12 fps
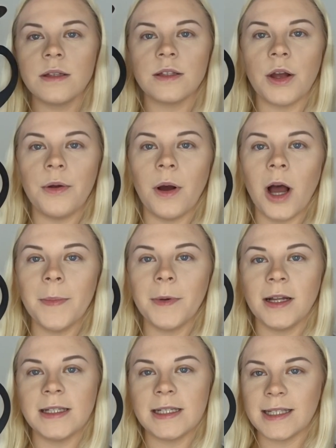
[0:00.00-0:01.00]
So I'm
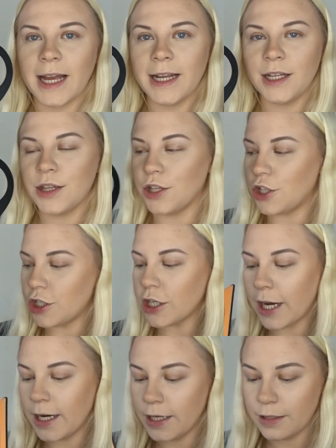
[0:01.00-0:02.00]
going to take the
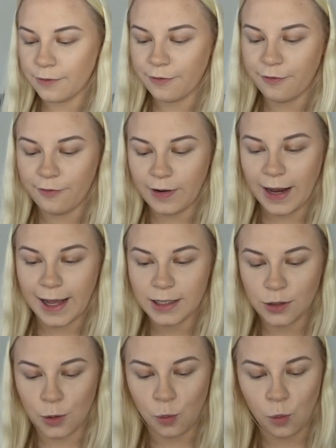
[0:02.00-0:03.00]
shade
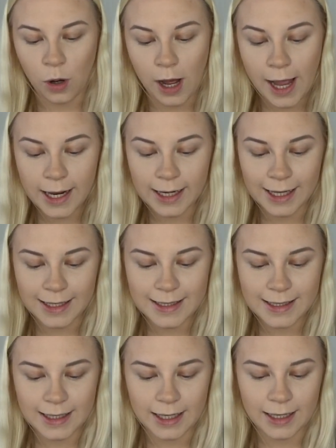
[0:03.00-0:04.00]
Flat White. Let's
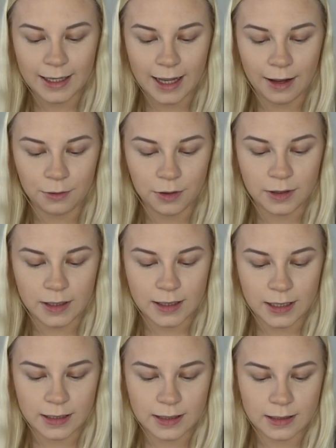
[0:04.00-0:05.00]
see how good this
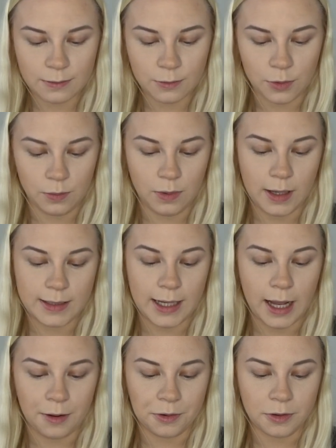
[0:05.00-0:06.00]
is. Well, I
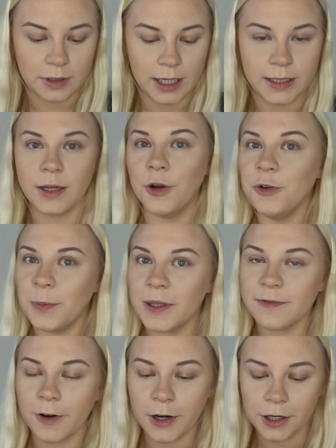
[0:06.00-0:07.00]
say how good, let's hope
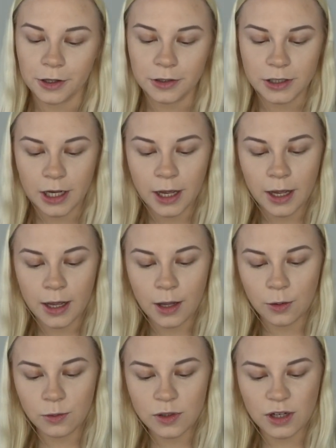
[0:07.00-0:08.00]
it's very good.
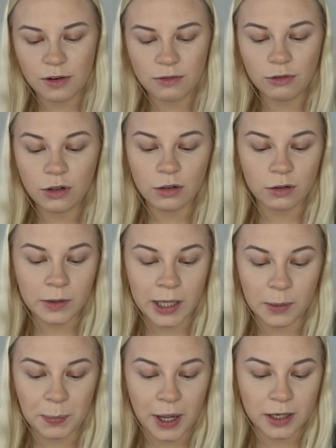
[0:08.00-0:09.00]
Also, not a lot of
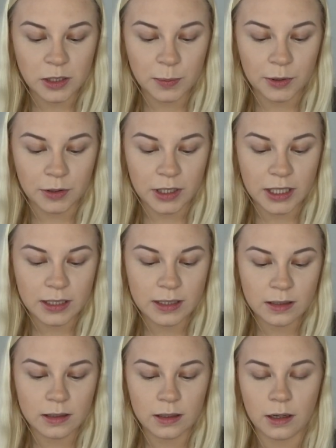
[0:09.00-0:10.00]
kickback, to be
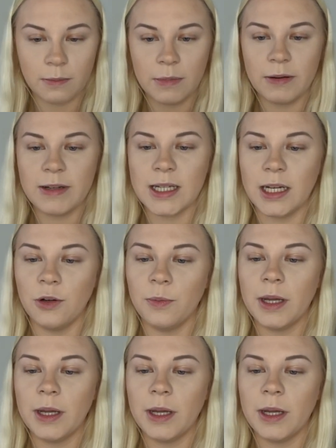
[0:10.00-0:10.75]
honest. There is a little